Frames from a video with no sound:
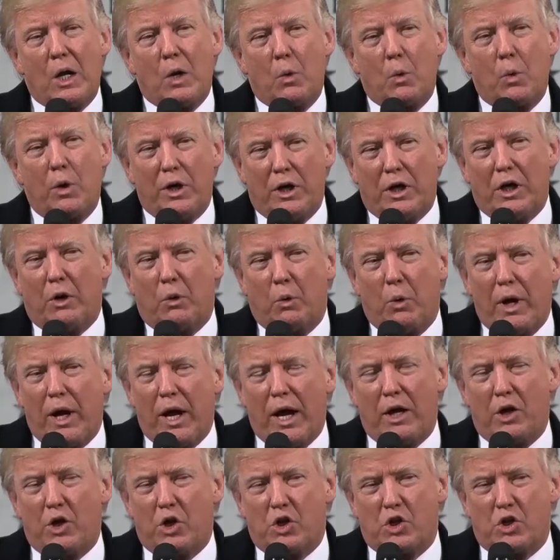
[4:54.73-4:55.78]
we did. We
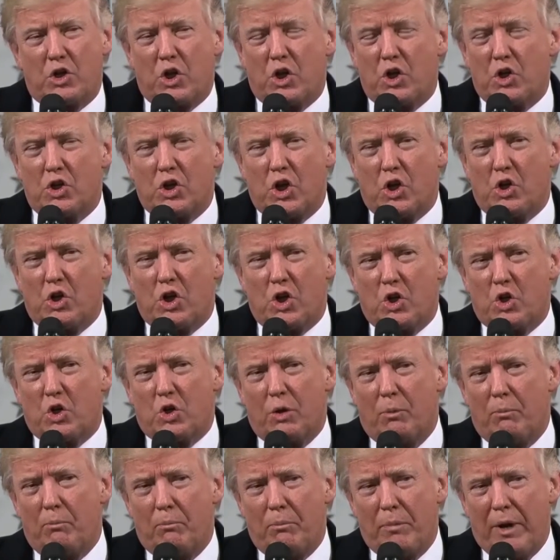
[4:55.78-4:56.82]
had just such a
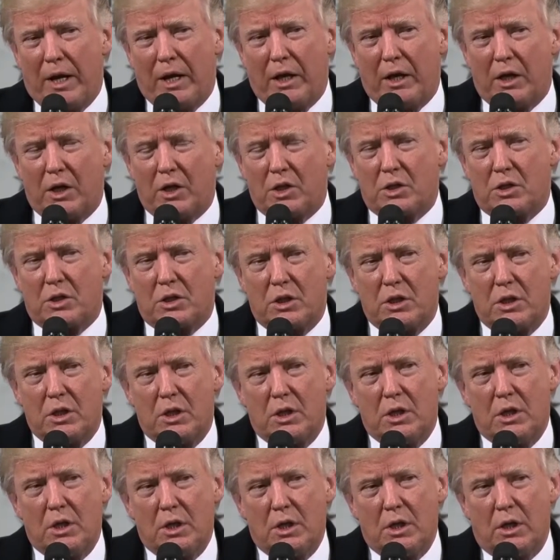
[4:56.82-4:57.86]
tremendous,
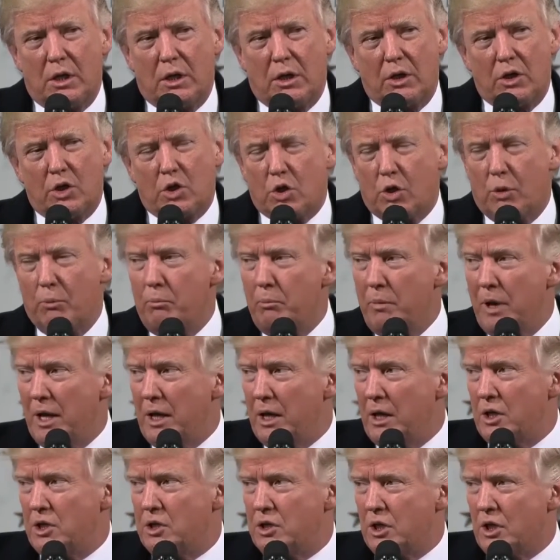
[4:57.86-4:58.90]

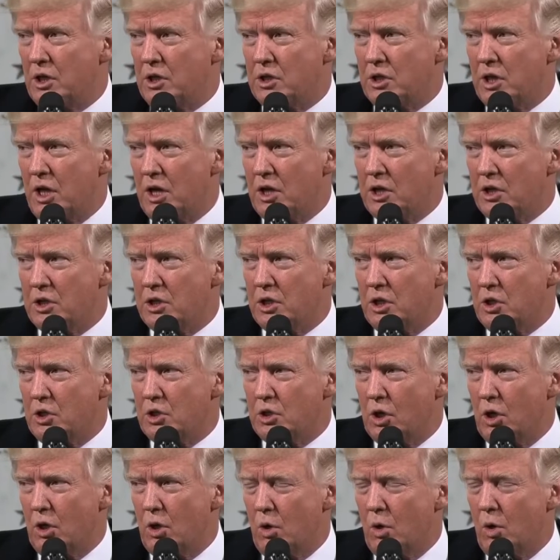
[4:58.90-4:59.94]
tremendous success.
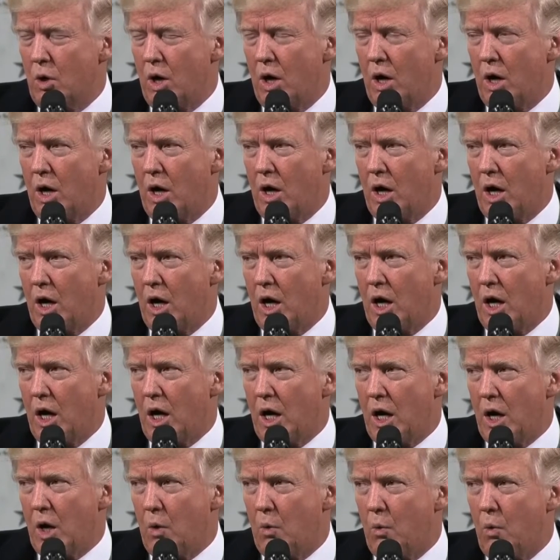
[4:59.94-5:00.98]
So
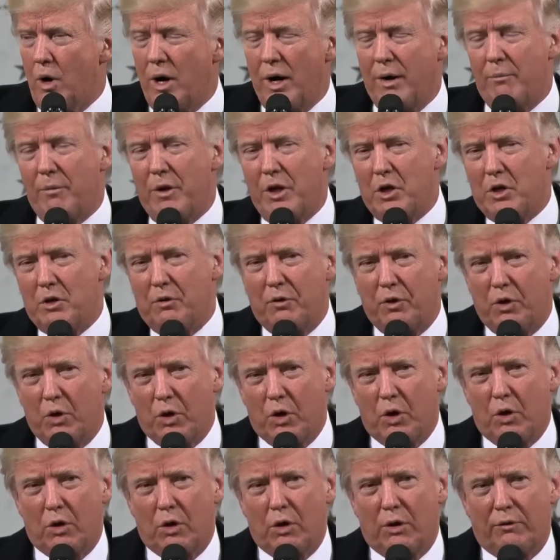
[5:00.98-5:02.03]
when I'm
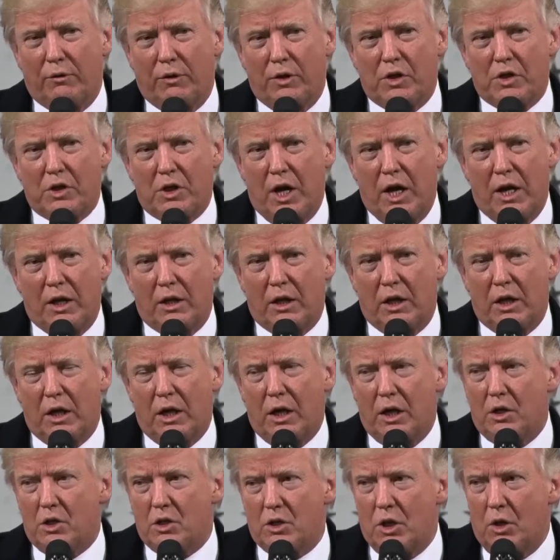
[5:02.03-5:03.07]
interviewing all of these
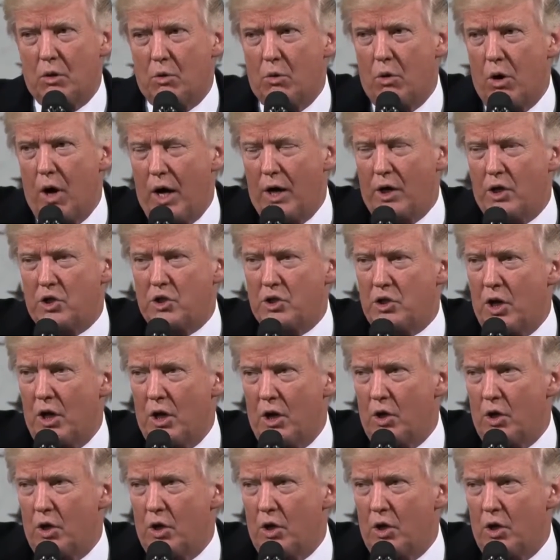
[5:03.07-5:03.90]
candidates that Reince and